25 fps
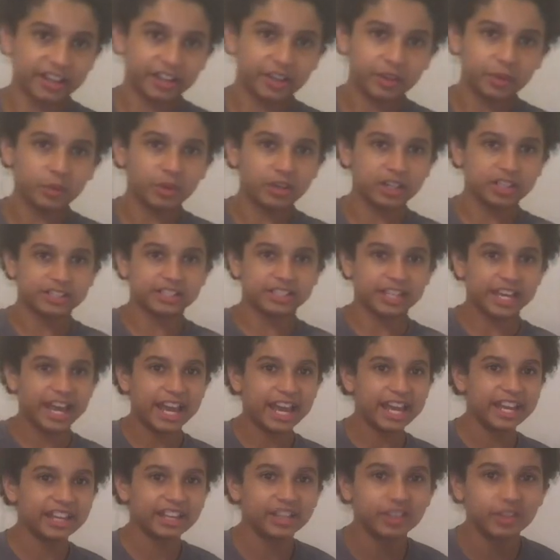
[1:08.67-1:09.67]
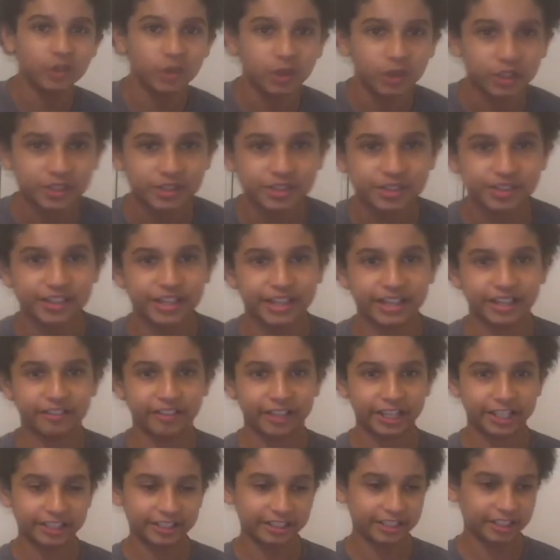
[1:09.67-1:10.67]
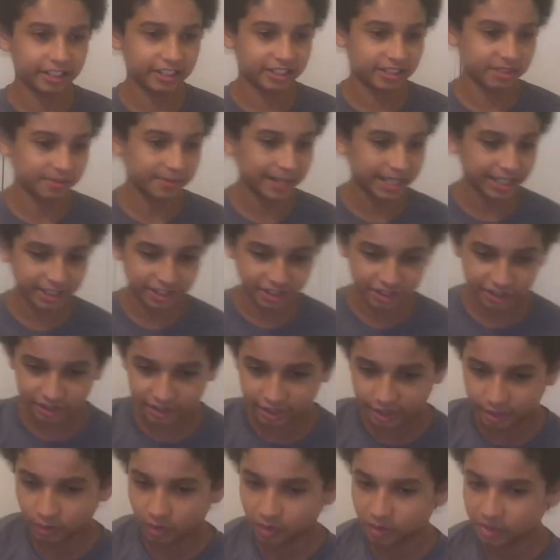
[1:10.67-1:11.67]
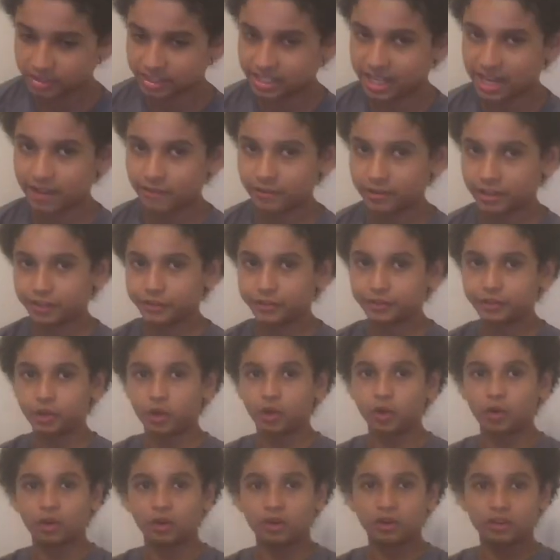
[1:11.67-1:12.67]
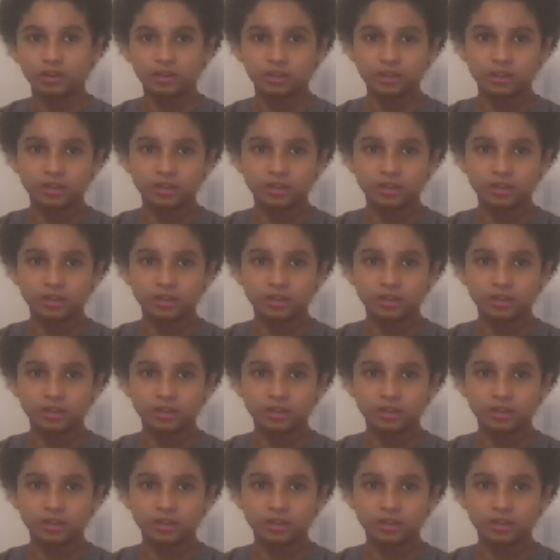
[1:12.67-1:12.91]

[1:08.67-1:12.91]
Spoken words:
and you want to handle a snake like this, make sure that you always have an adult